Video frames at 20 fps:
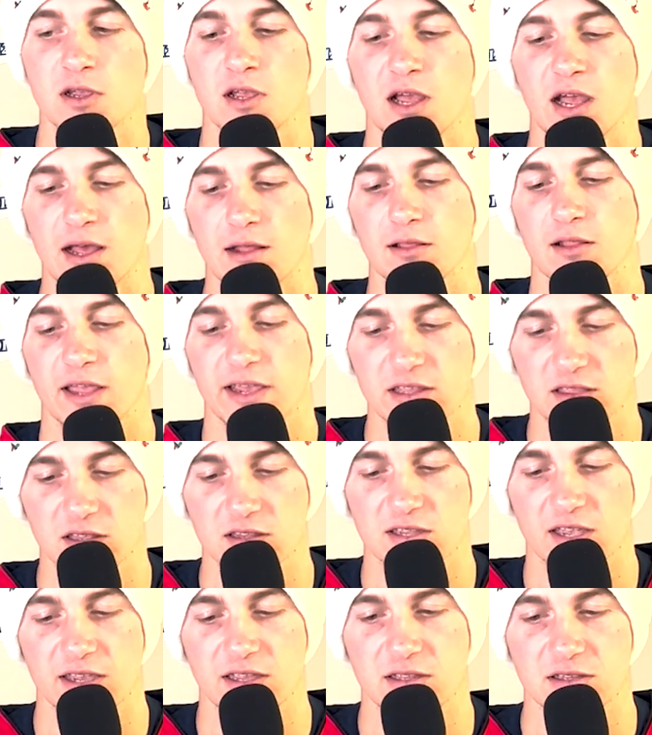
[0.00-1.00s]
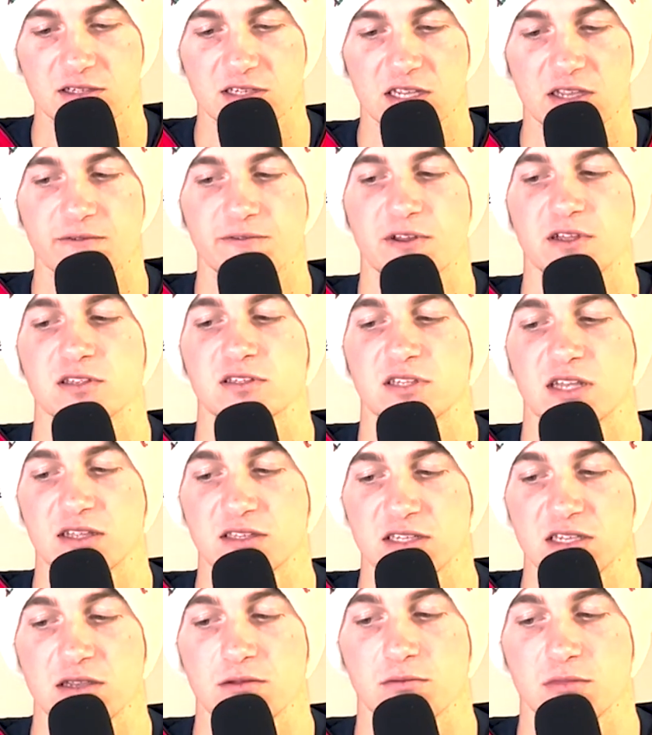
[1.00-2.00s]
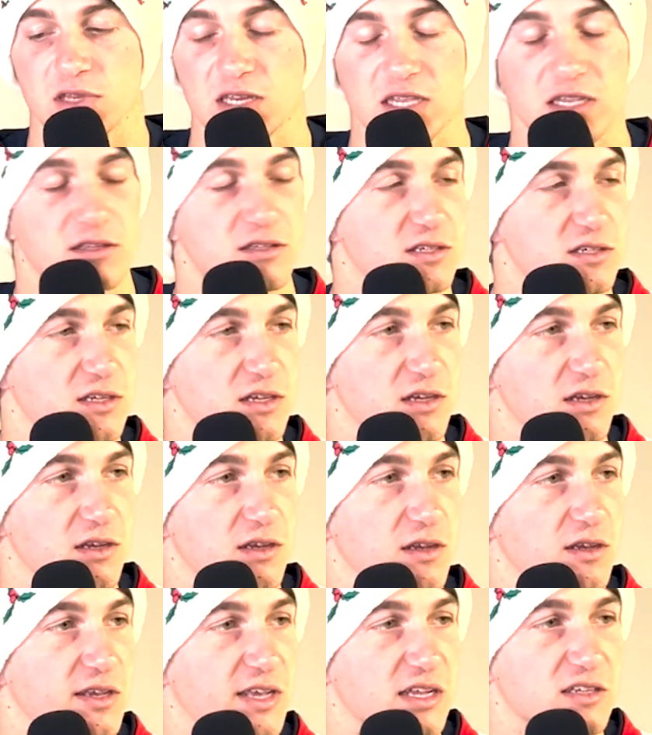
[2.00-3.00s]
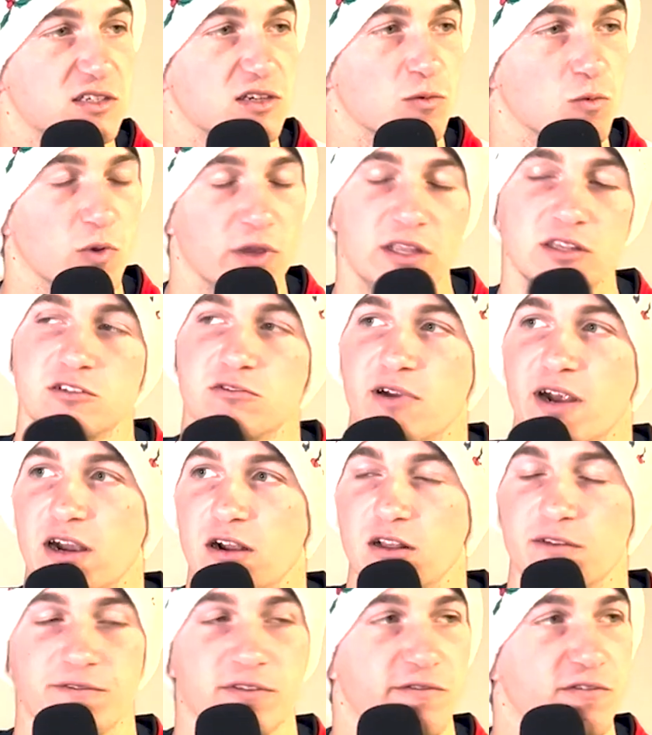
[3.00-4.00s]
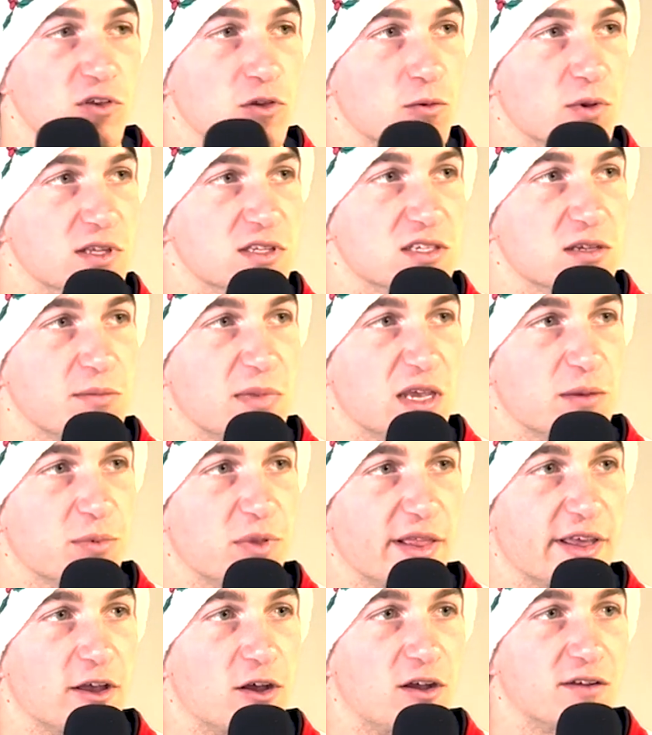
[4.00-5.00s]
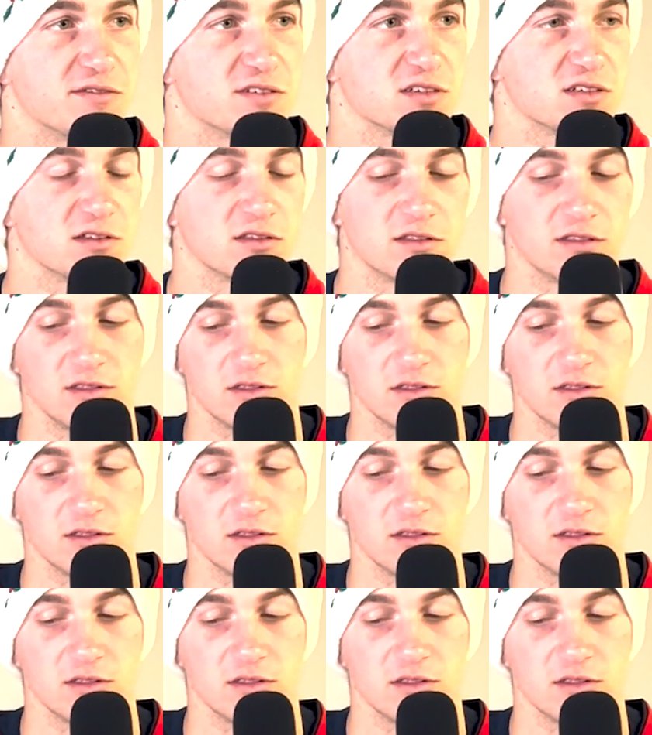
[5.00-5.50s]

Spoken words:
I like the Titans defense. That team needs to get some wins, rattle off a few wins to make playoffs.